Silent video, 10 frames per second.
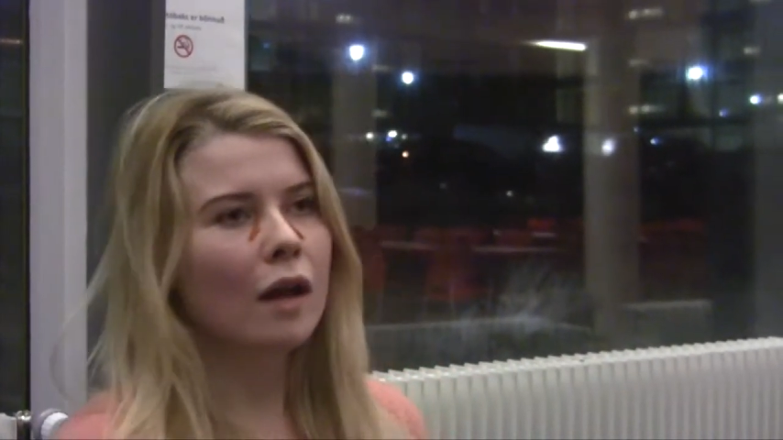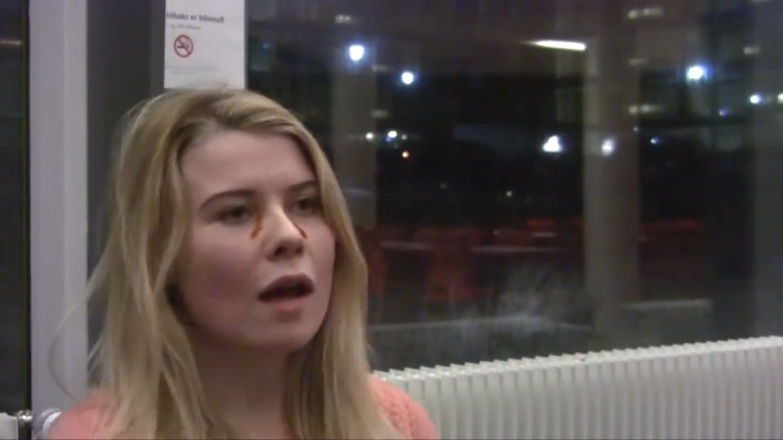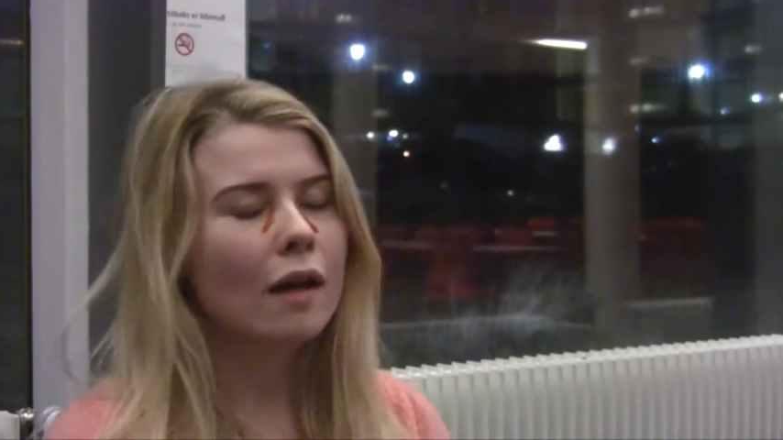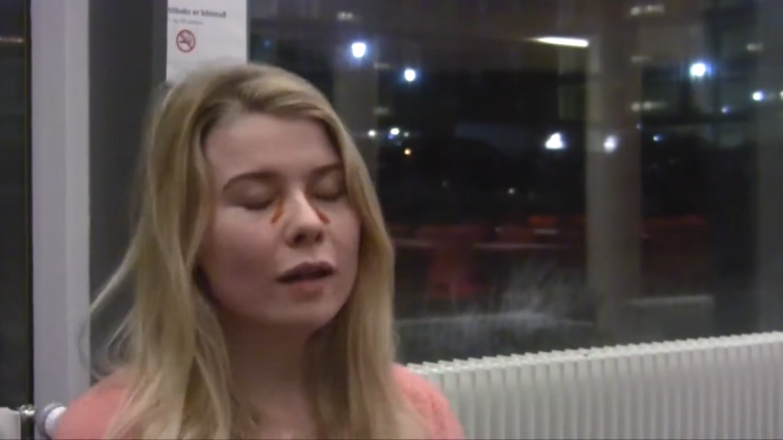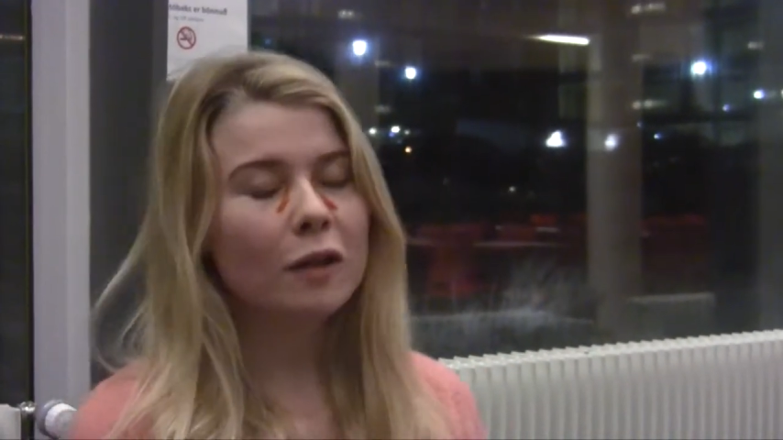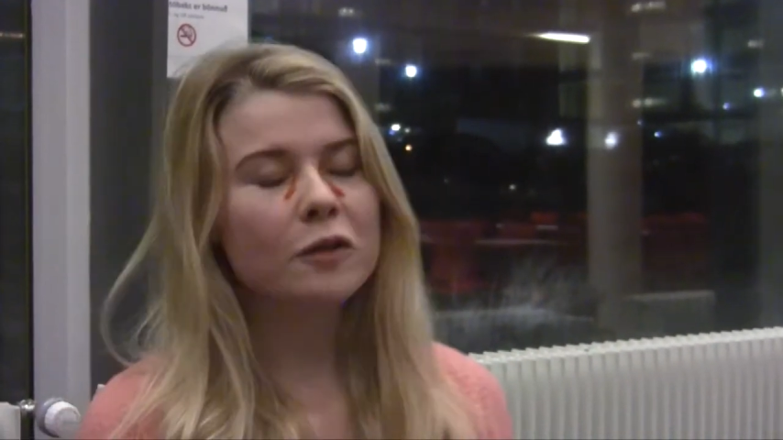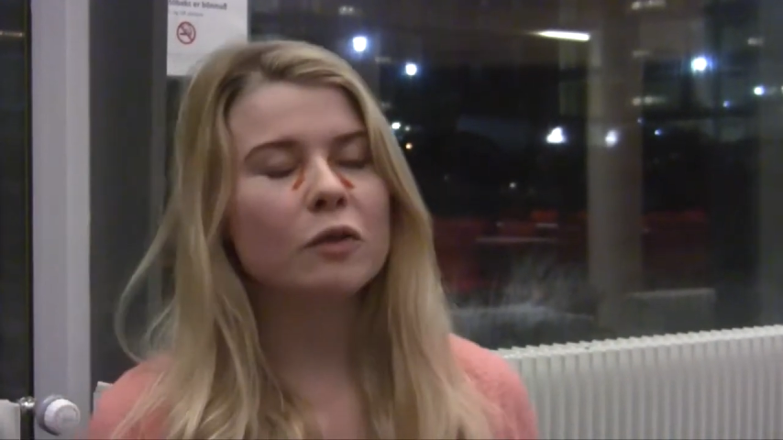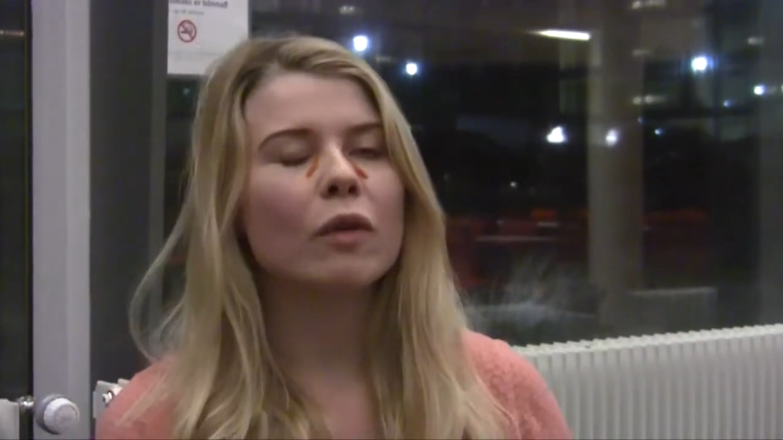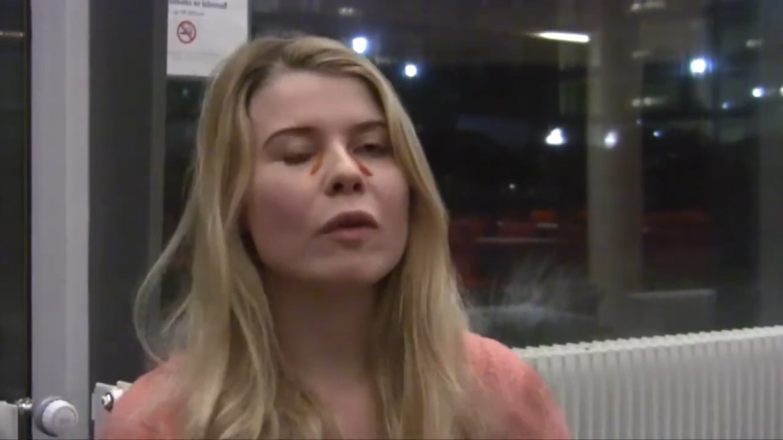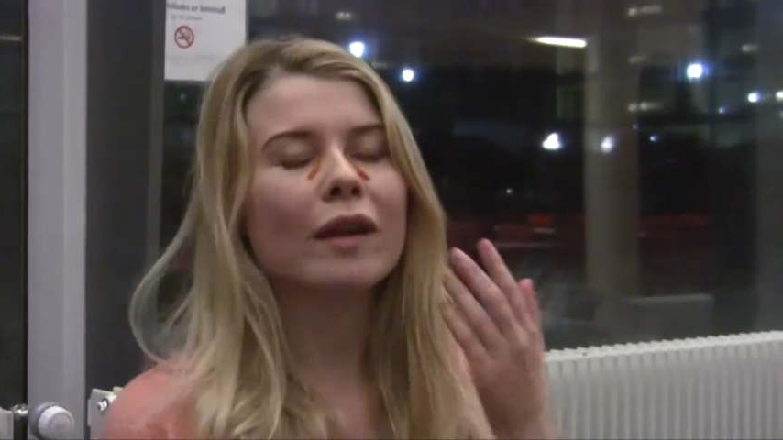And also
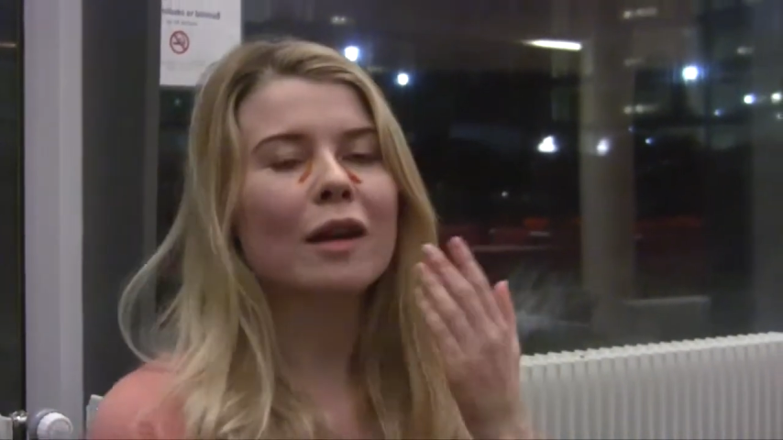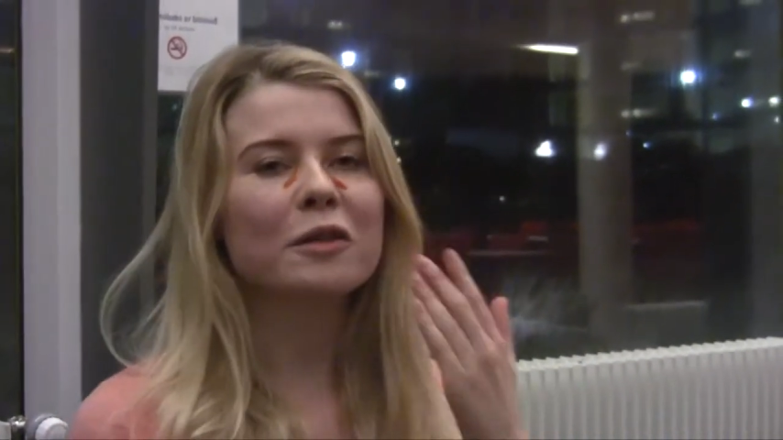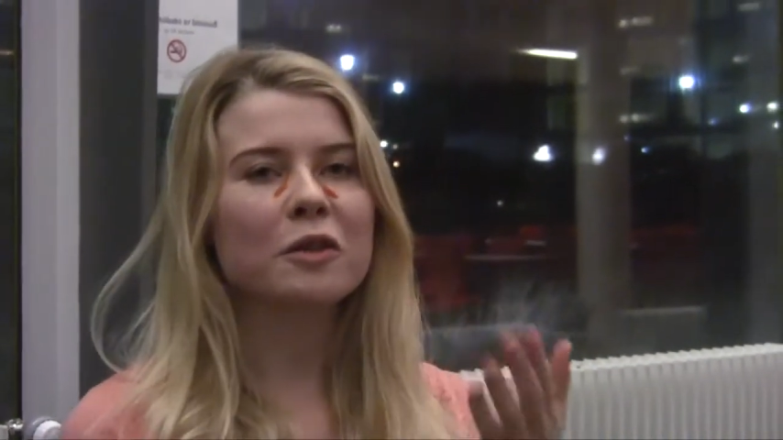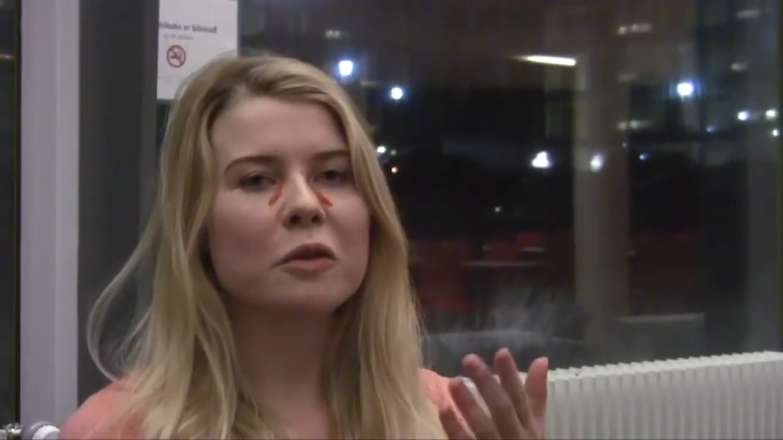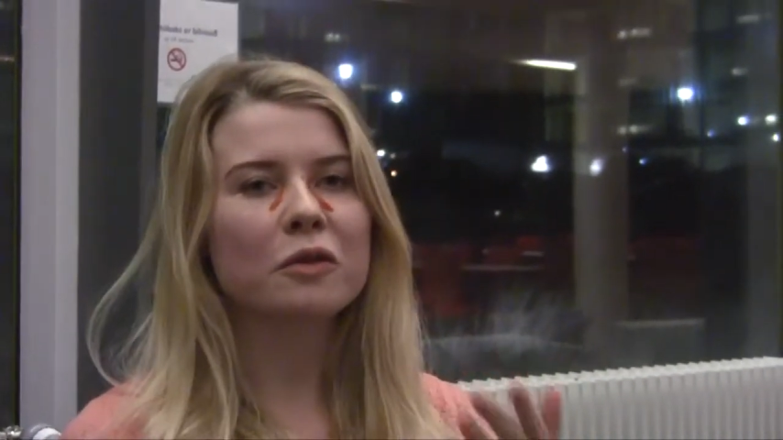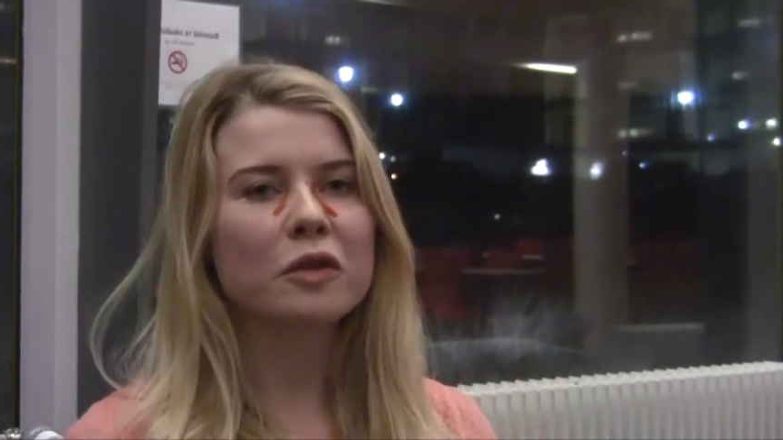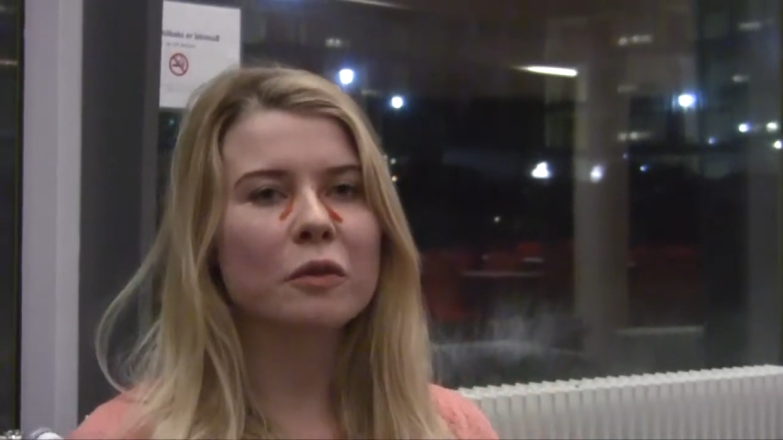we were there also so